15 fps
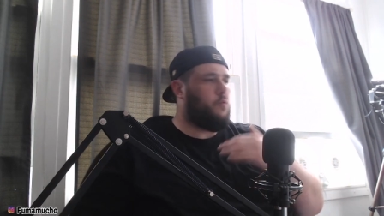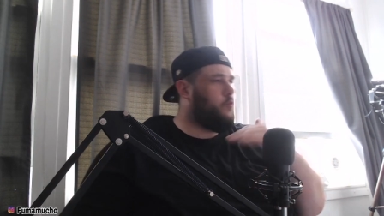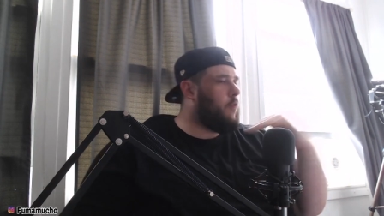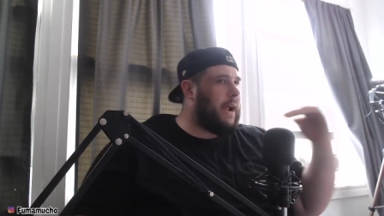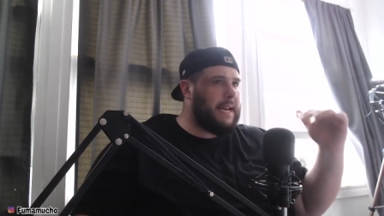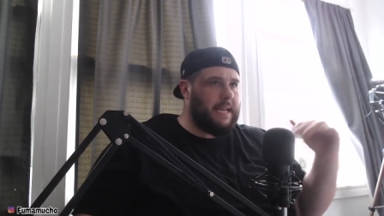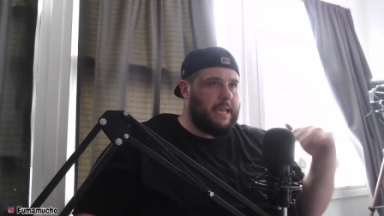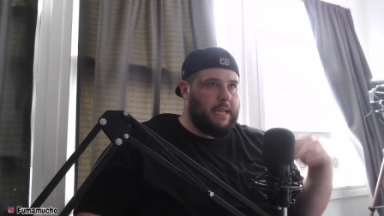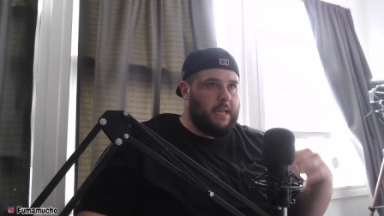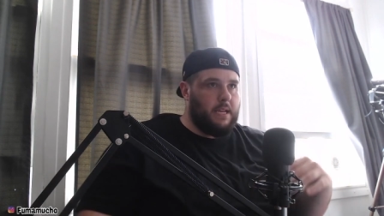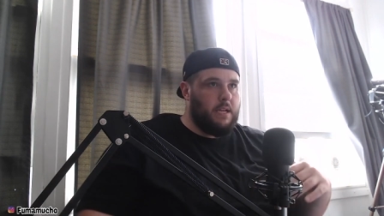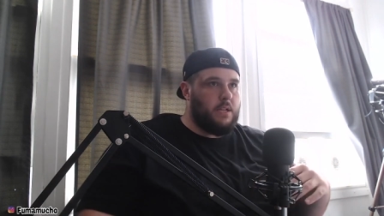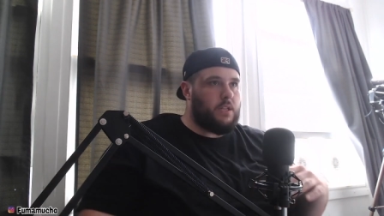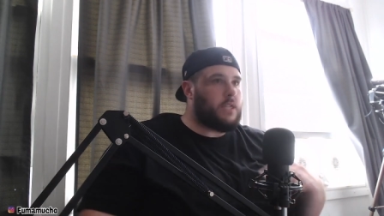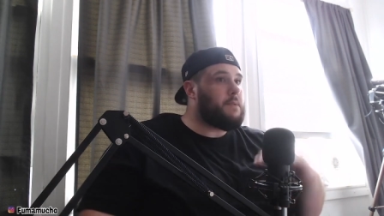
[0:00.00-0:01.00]
Ready.
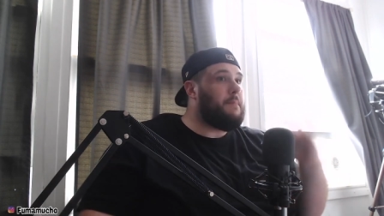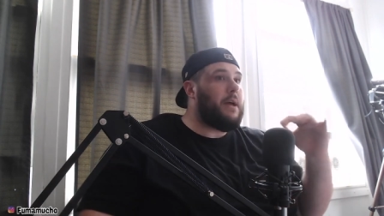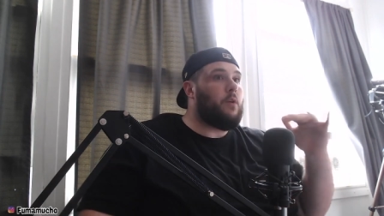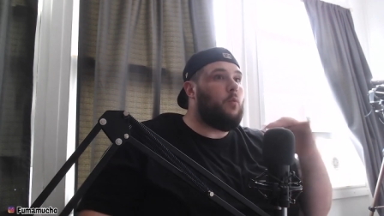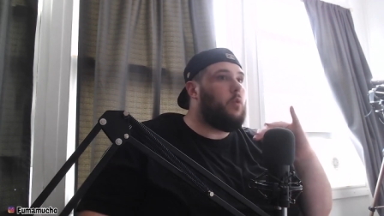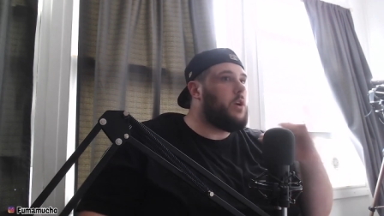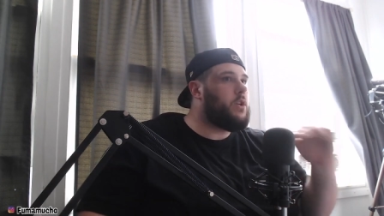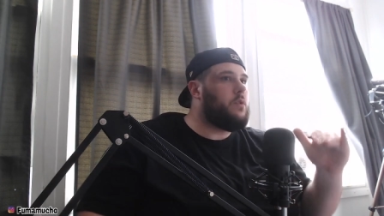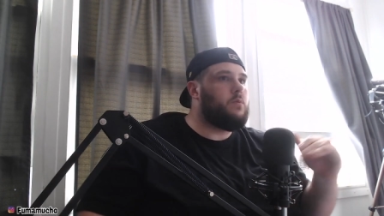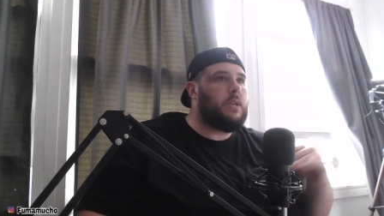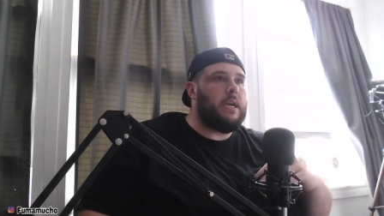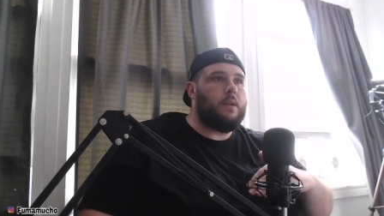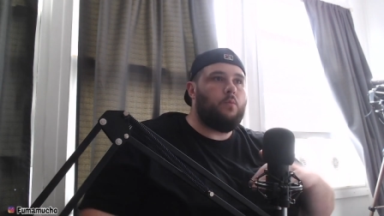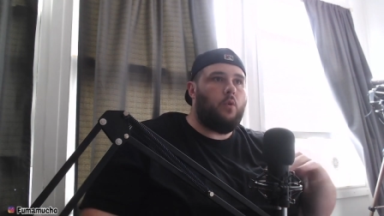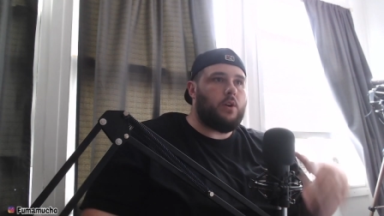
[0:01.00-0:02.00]
Doesn't matter what you
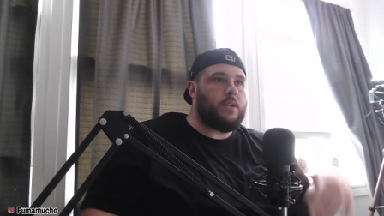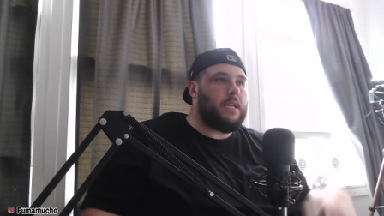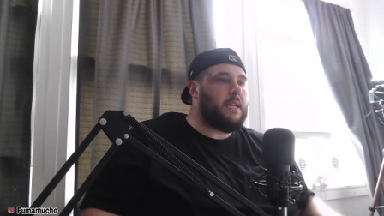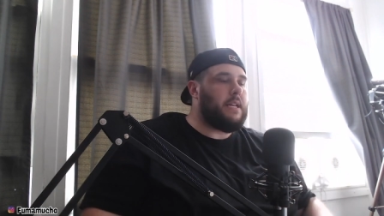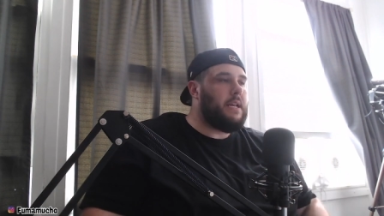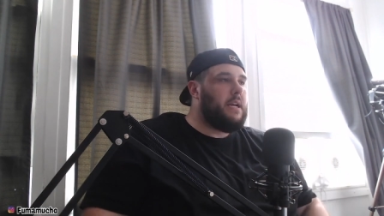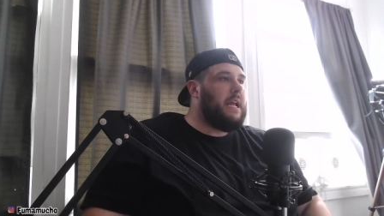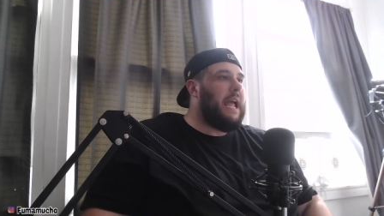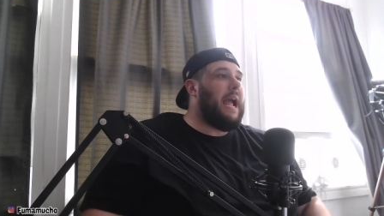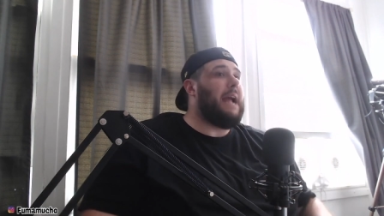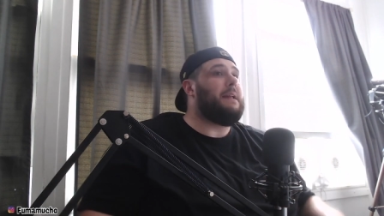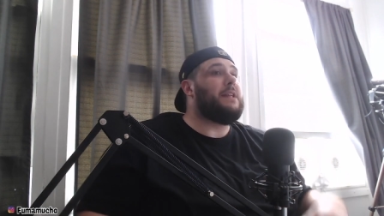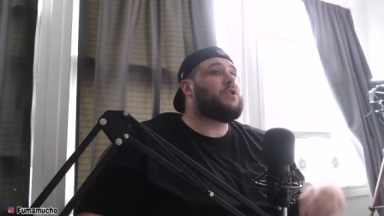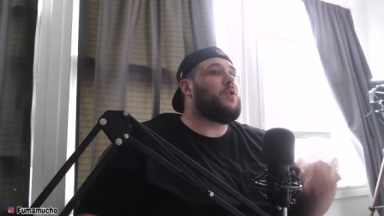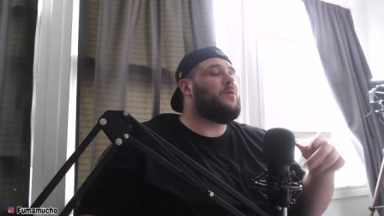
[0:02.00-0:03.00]
did, walked in,
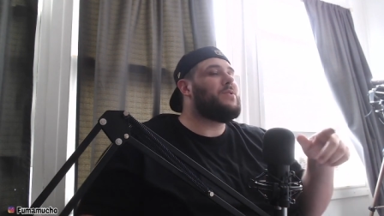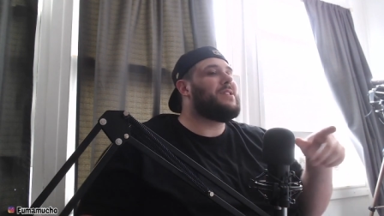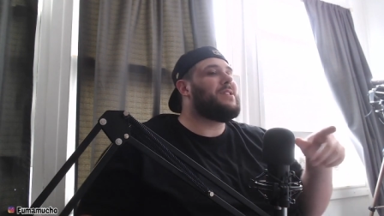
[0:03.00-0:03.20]
and it's always